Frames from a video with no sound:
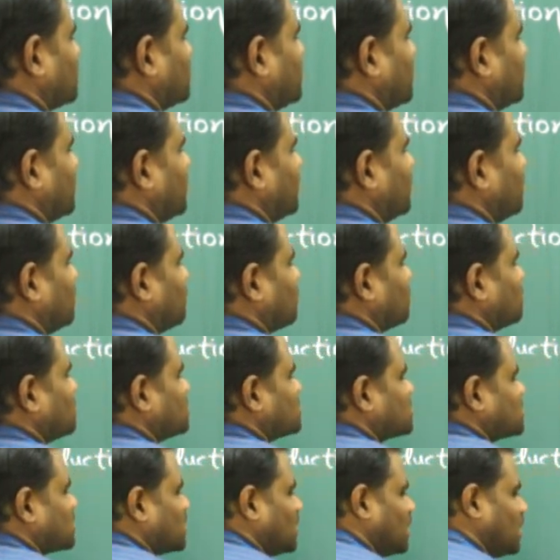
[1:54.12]
the real
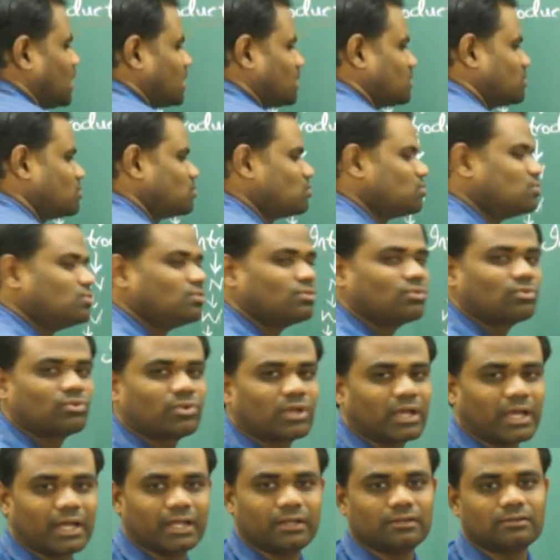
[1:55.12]
roots are 2
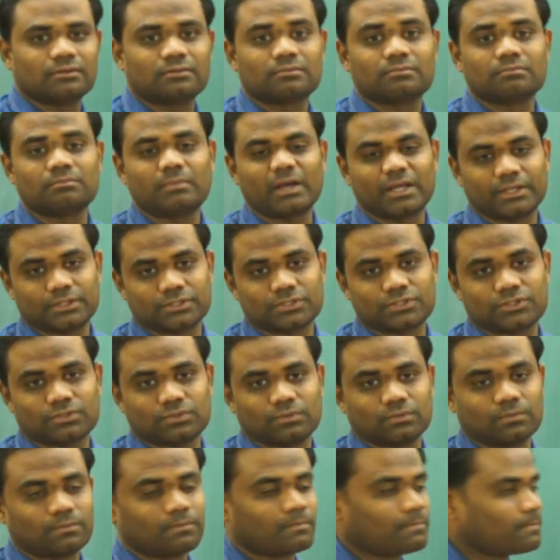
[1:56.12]
and minus 2.